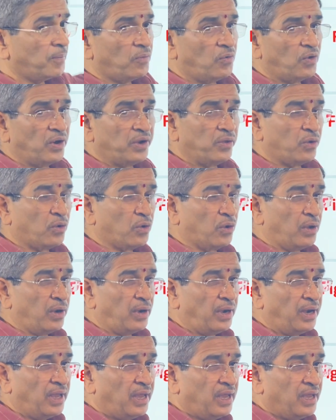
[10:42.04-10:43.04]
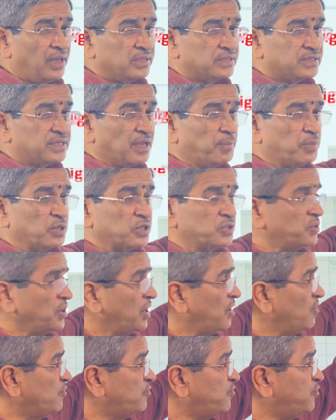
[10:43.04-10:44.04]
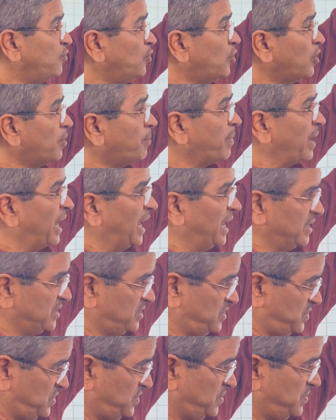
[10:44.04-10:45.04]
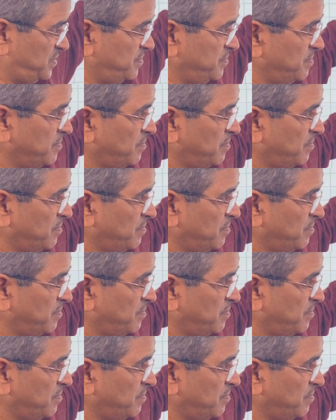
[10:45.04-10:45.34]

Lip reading: what do you call? Suppose you have 4 plants